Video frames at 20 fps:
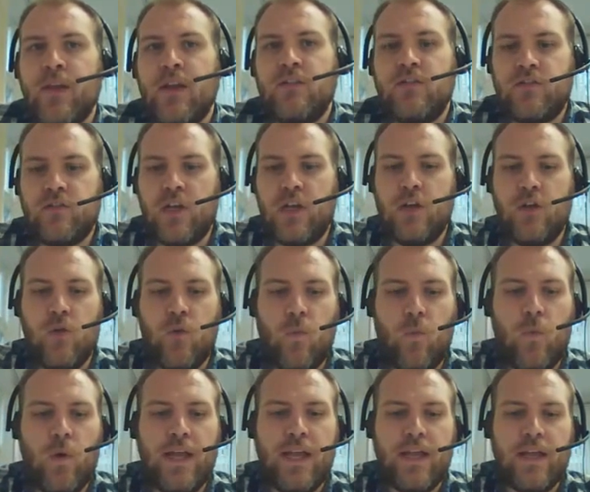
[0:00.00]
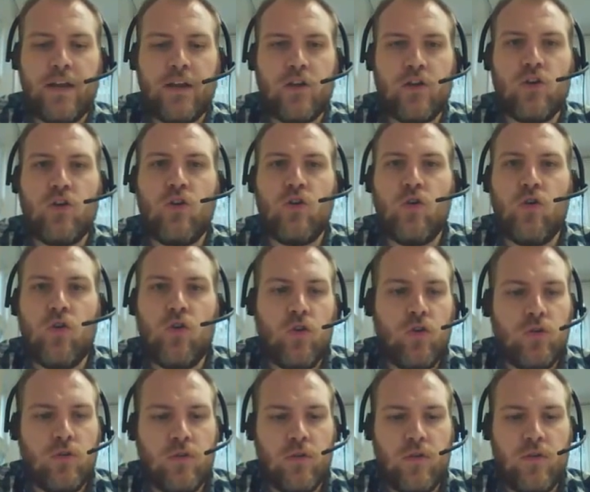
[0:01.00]
So we're going to
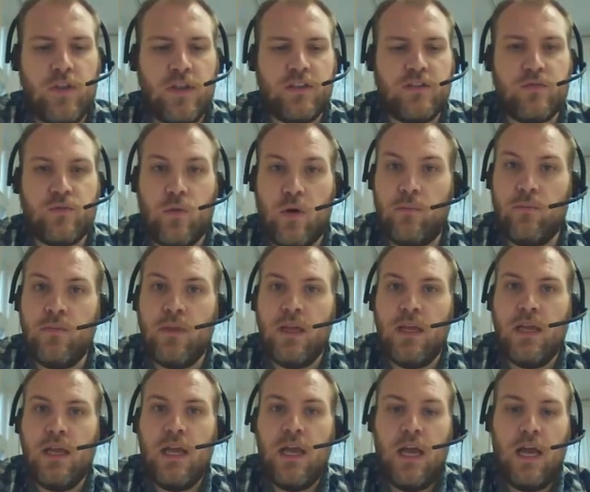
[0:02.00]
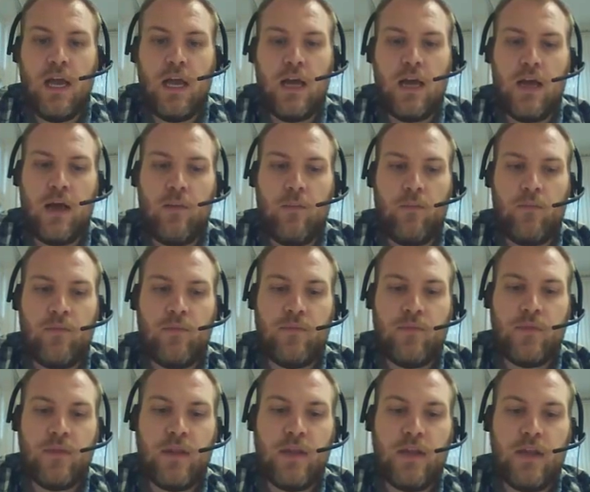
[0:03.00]
call this one,
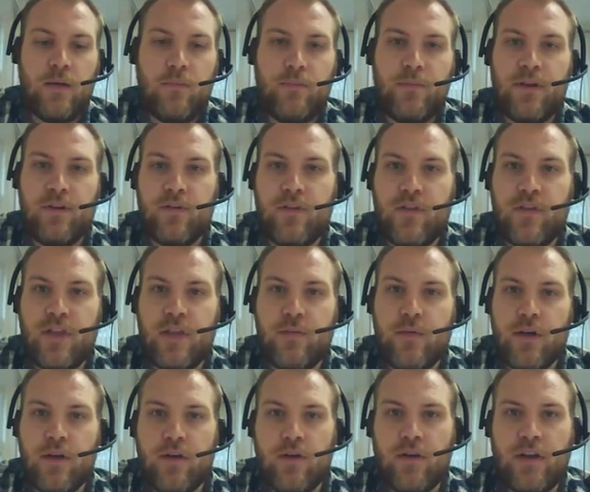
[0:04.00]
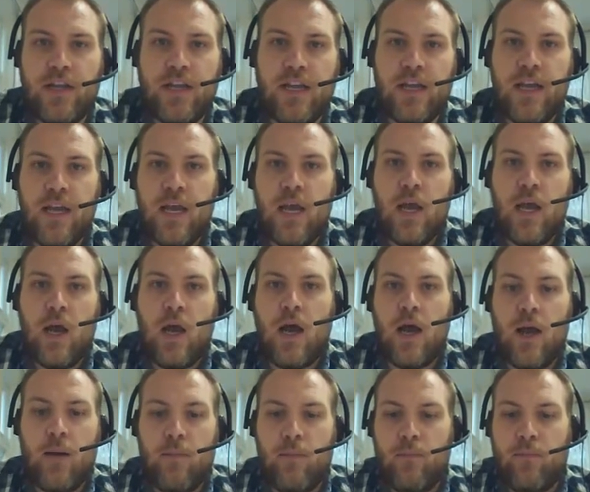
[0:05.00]
bit of a theme going on here,
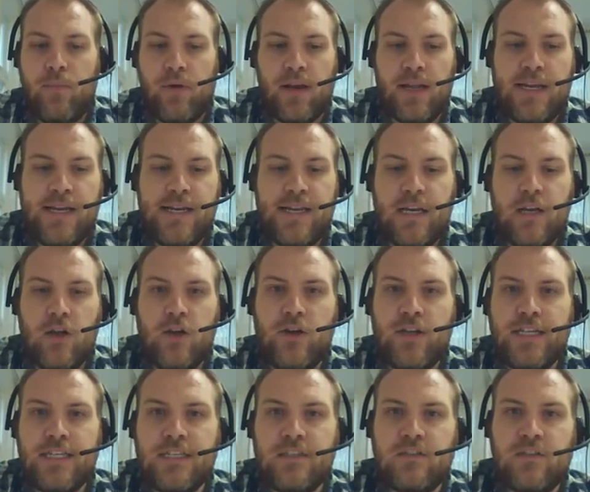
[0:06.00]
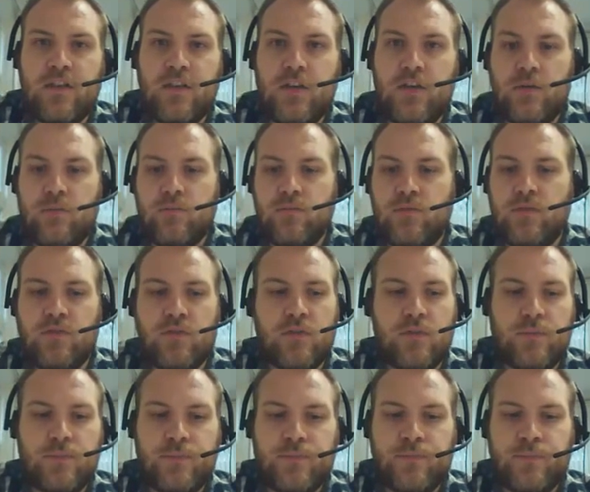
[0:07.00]
blended learning terms.
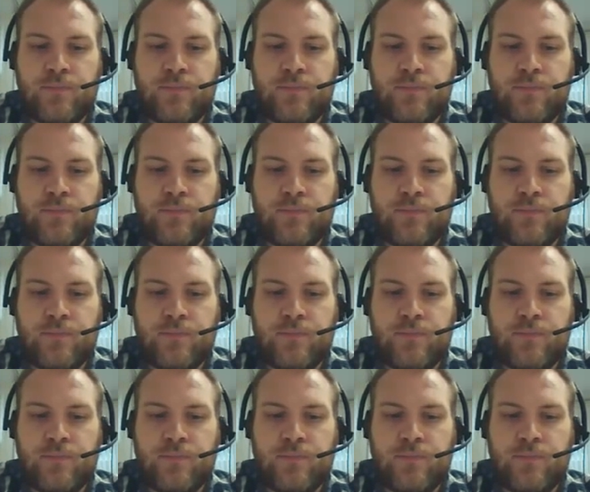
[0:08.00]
